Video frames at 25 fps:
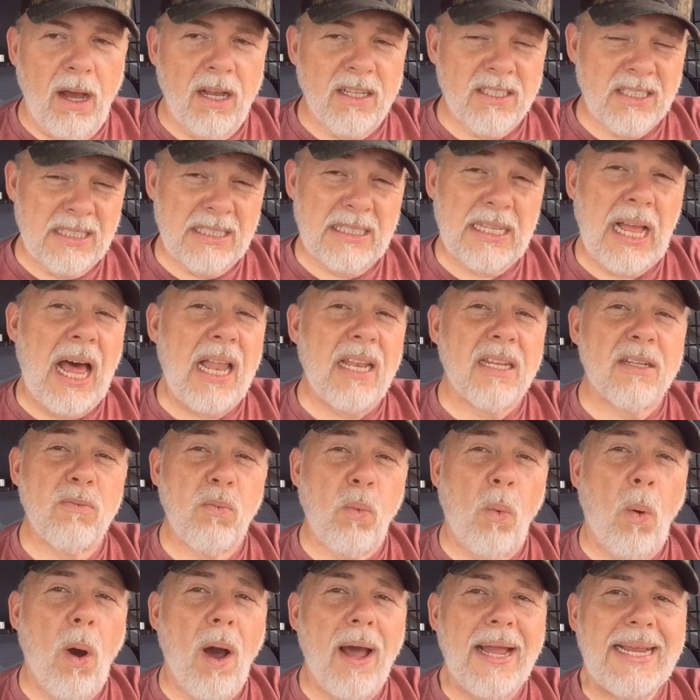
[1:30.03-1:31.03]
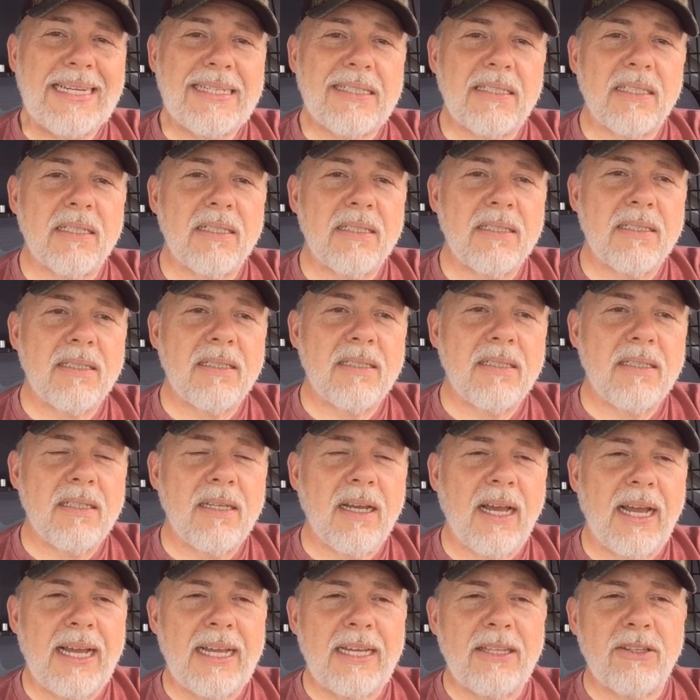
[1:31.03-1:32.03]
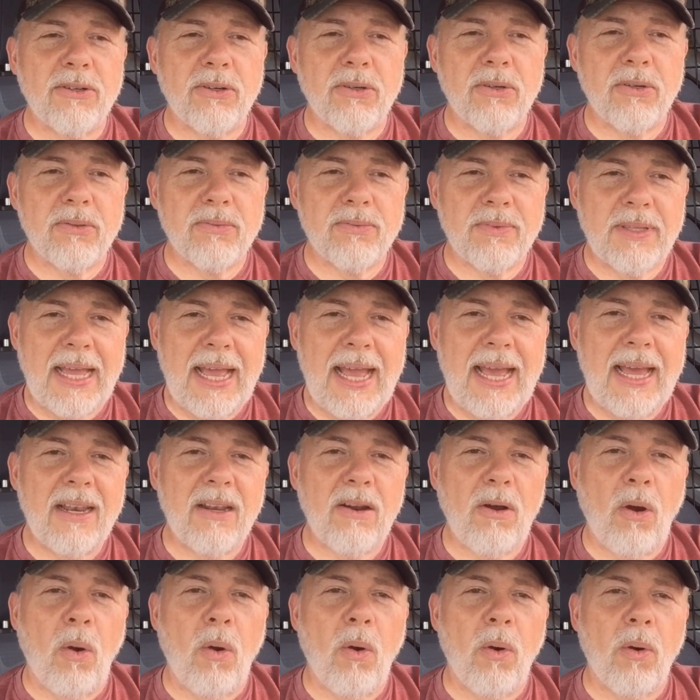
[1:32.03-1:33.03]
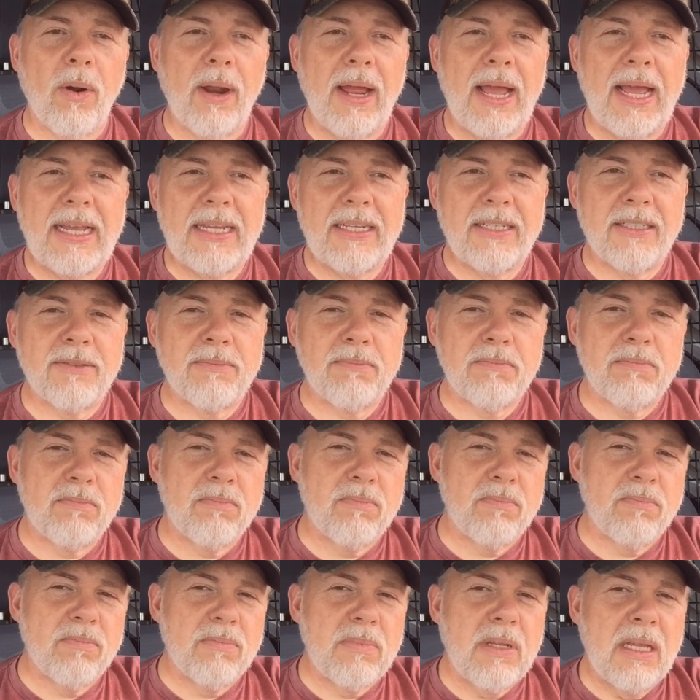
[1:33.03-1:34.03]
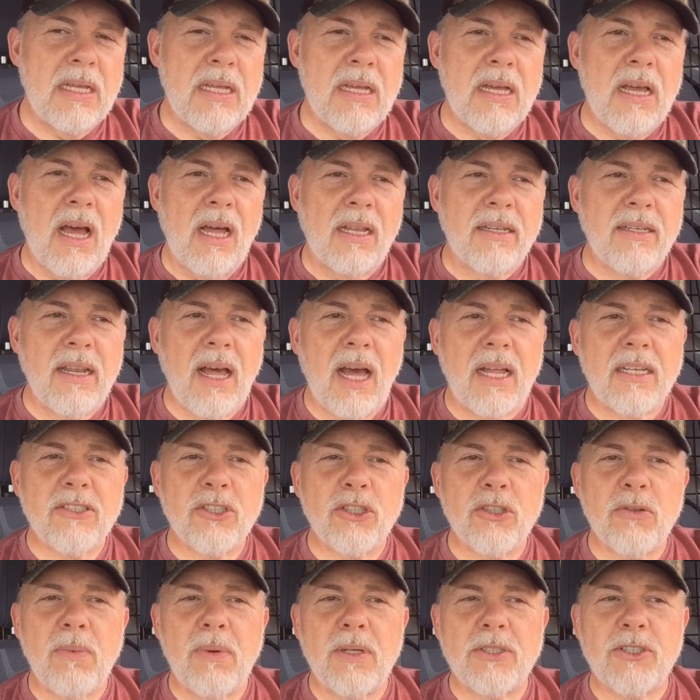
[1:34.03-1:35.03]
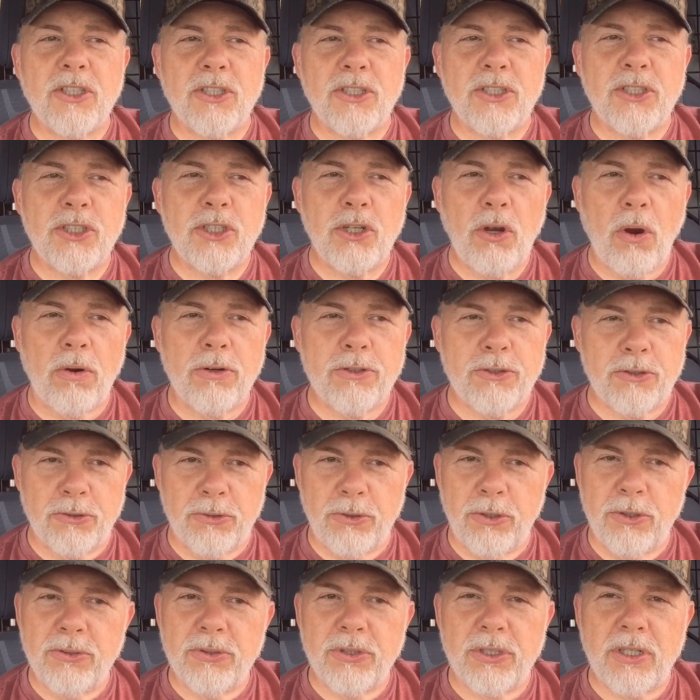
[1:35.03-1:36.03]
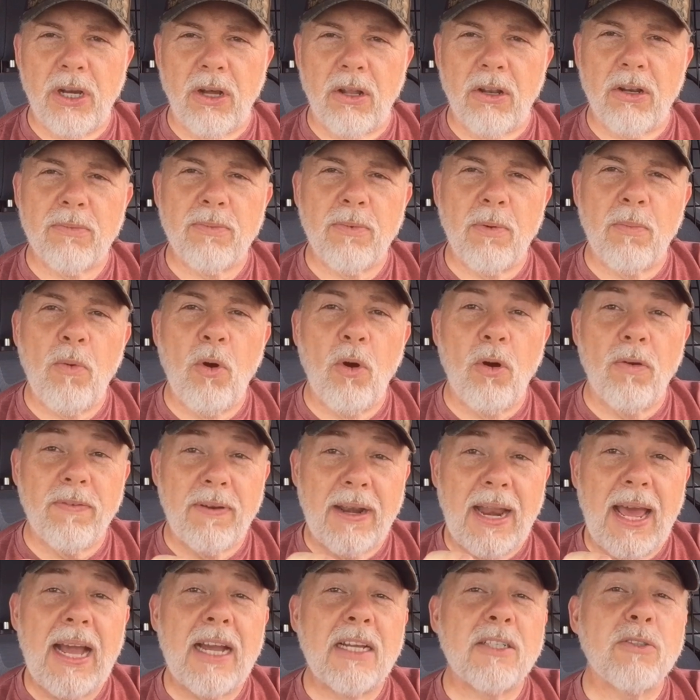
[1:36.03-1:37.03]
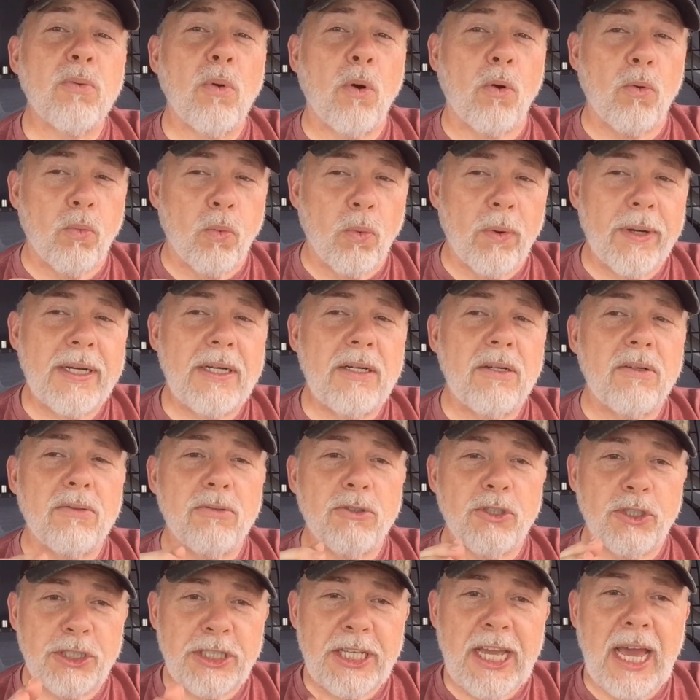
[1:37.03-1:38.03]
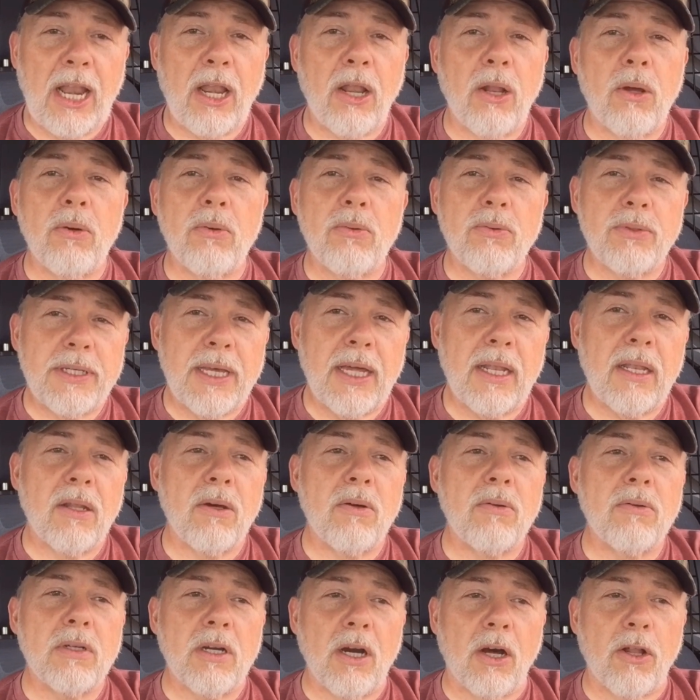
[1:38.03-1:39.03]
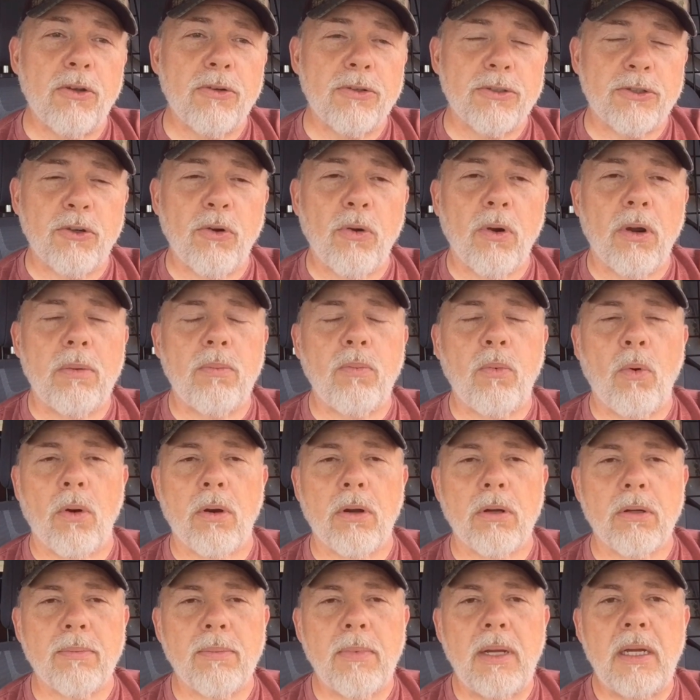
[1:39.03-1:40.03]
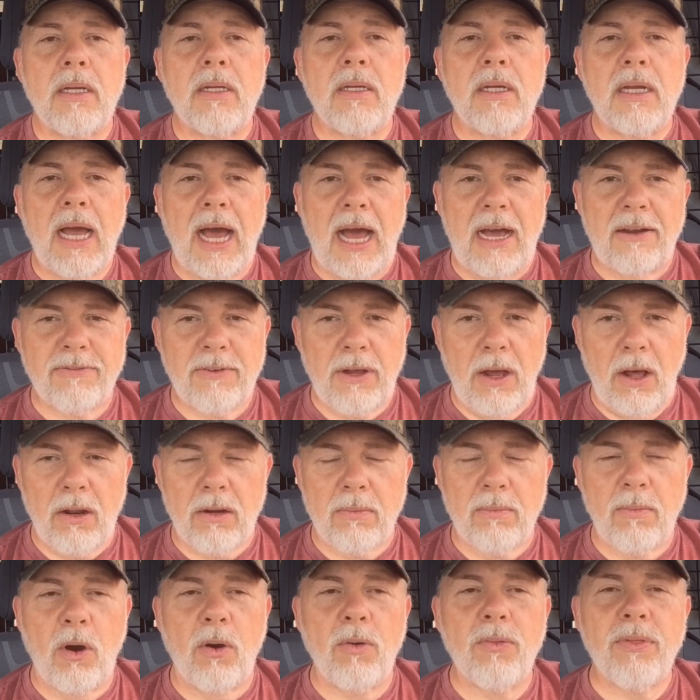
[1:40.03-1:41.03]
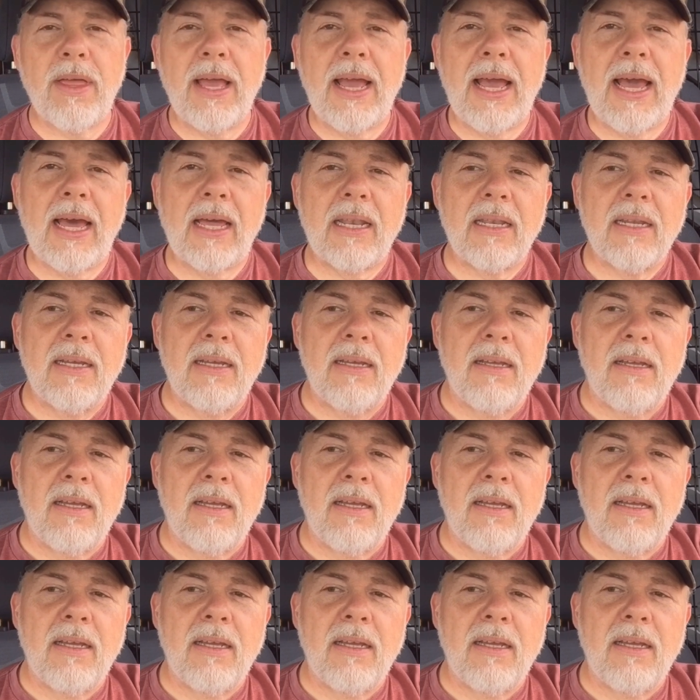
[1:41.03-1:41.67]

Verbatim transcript: A solid white, either that or a, not so much a chartreuse color, but more of an actual real yellow, yellow colored grub worm. I've caught them on that.